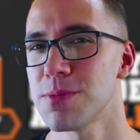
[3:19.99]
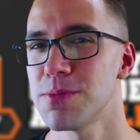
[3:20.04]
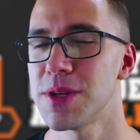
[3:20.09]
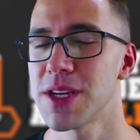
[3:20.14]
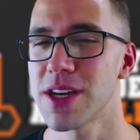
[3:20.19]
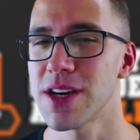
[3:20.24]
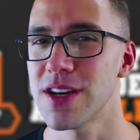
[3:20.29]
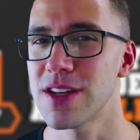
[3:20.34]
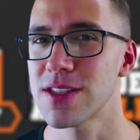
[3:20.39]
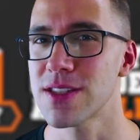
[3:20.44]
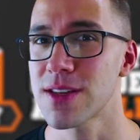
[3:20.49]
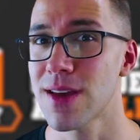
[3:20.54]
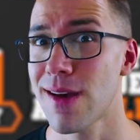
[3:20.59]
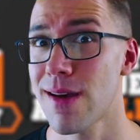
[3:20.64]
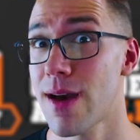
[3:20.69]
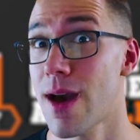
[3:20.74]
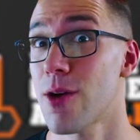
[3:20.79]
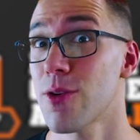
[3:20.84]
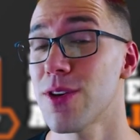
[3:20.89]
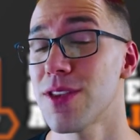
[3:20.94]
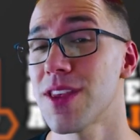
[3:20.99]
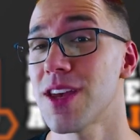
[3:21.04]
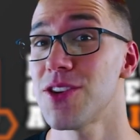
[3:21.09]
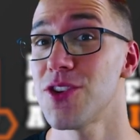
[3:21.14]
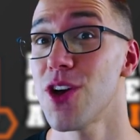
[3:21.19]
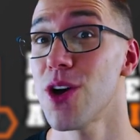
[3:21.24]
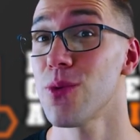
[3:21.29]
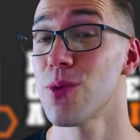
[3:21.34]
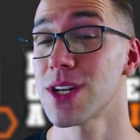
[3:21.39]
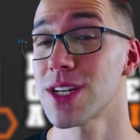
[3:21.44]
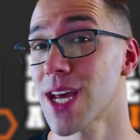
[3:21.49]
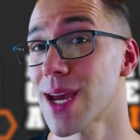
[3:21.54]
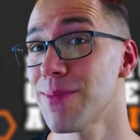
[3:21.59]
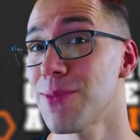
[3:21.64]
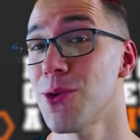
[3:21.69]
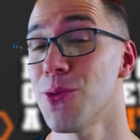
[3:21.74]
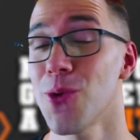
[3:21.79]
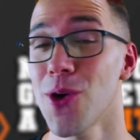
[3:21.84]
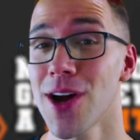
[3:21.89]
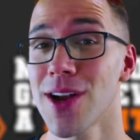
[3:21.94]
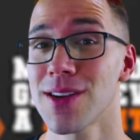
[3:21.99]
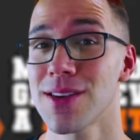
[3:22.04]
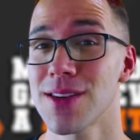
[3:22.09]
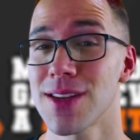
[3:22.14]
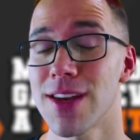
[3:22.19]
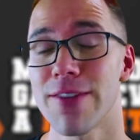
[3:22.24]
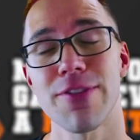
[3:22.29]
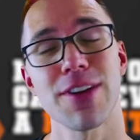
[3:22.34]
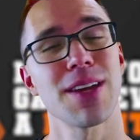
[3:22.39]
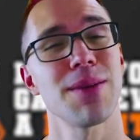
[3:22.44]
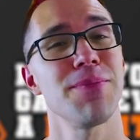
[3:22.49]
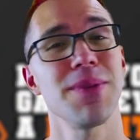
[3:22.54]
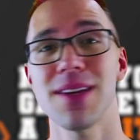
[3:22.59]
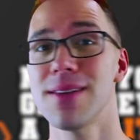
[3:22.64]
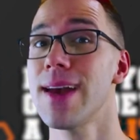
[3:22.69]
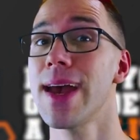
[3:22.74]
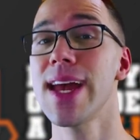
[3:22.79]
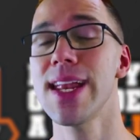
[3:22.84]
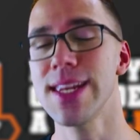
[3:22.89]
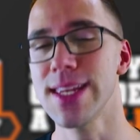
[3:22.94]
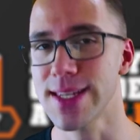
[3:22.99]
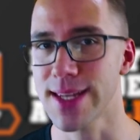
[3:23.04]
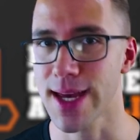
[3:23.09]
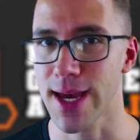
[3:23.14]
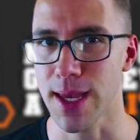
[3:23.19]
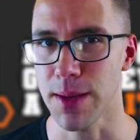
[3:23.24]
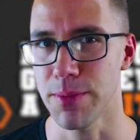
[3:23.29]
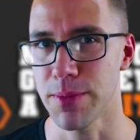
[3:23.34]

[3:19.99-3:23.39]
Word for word: because how can they know what type you want if it can be any type?